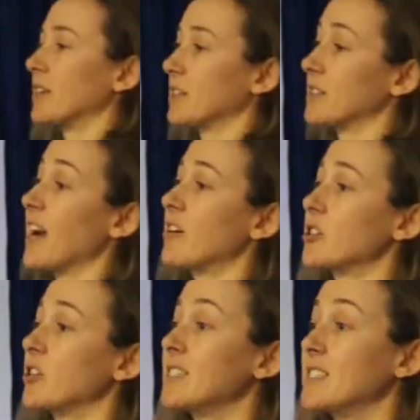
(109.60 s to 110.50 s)
went on and
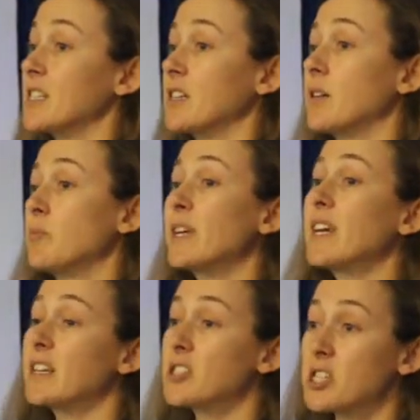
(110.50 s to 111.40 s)
carried on and did a
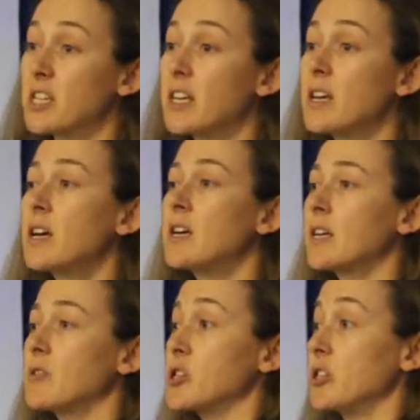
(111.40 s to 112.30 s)
PhD.
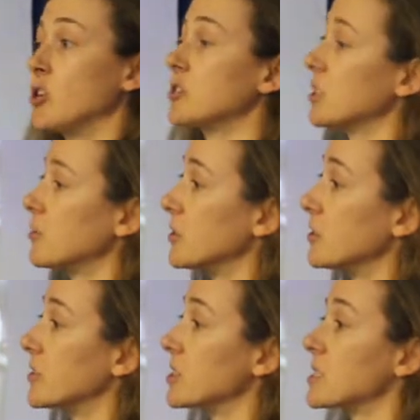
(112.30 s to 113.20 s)
That was at Nottingham
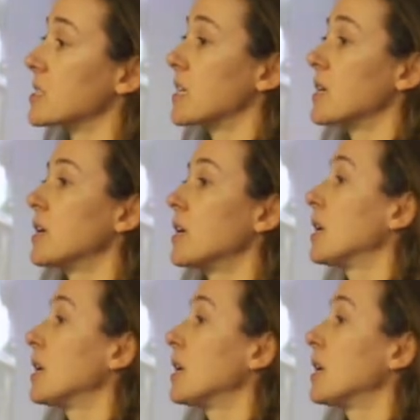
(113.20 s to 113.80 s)
University